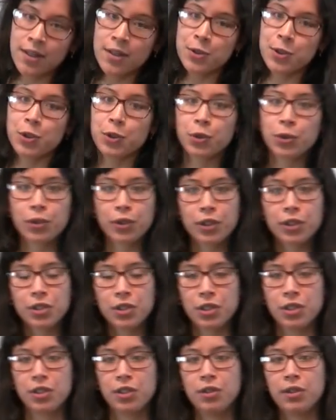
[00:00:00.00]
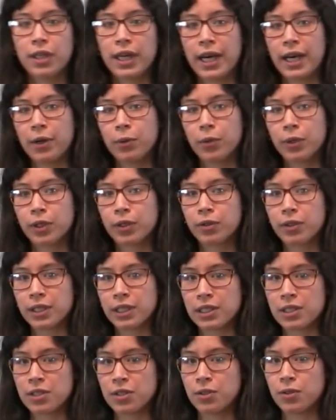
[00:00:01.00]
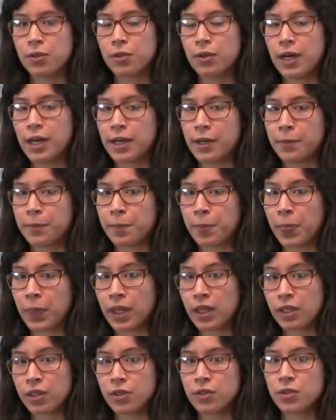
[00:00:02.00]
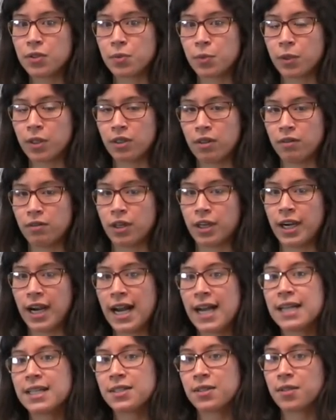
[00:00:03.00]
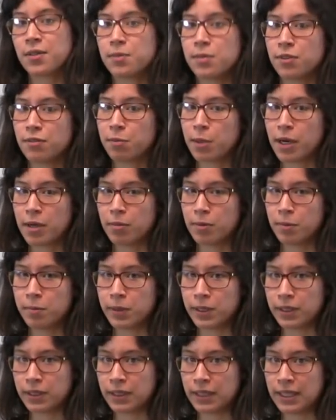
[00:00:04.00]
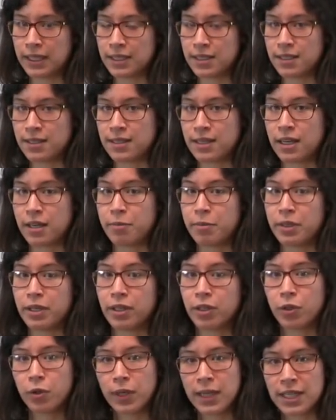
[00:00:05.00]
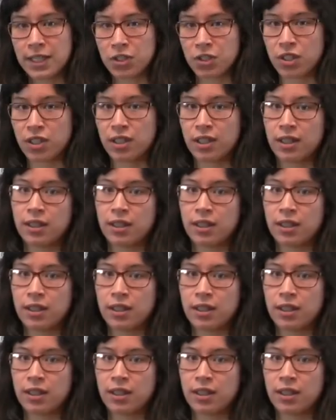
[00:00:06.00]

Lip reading: So in order to do that, we're going to use one of our axioms of probability to set up an equation,